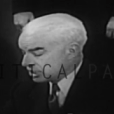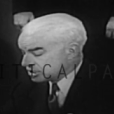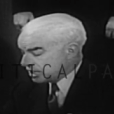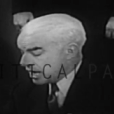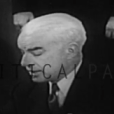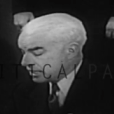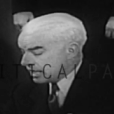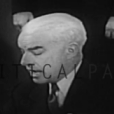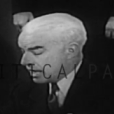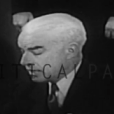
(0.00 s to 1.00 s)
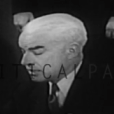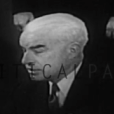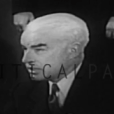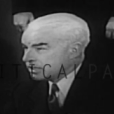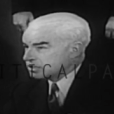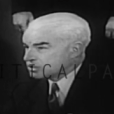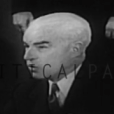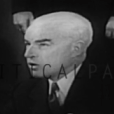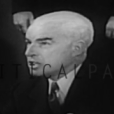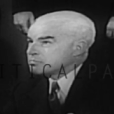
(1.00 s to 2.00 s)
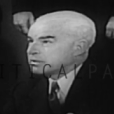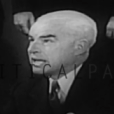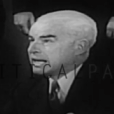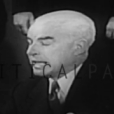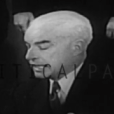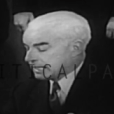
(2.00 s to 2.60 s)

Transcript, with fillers: is not the end, it is only the beginning.